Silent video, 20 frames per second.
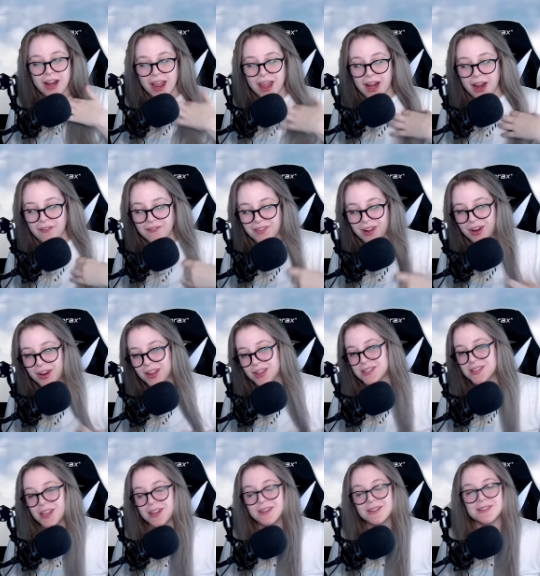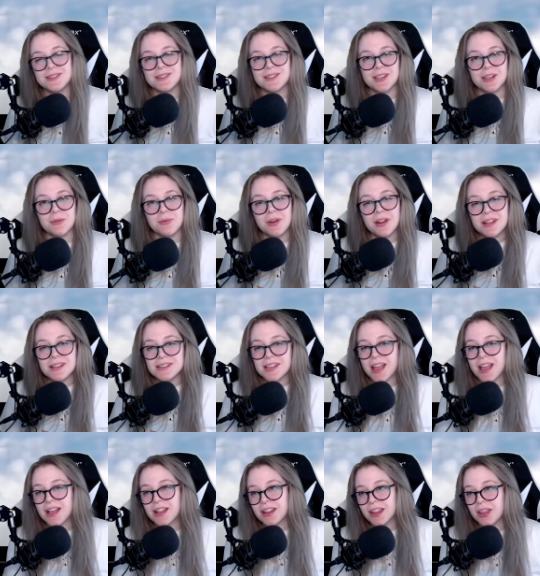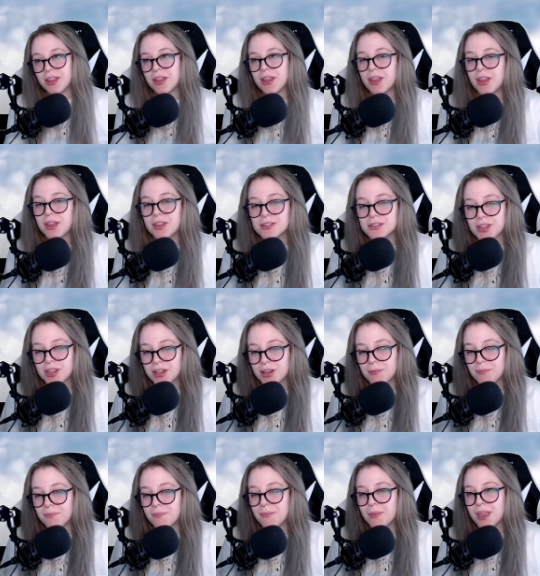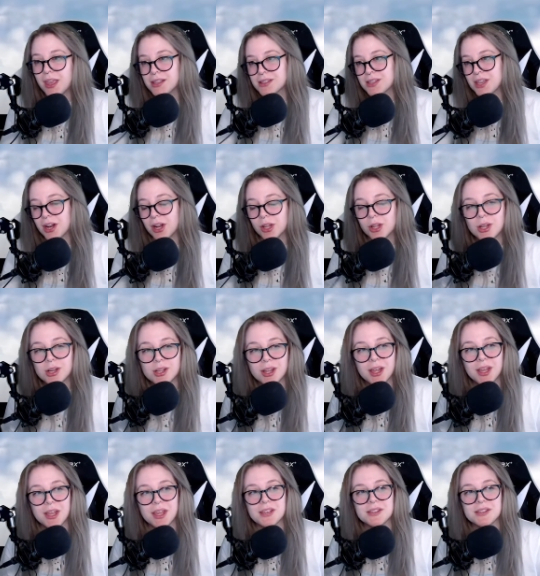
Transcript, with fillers: and I'm very excited to see what exactly it's gonna look like,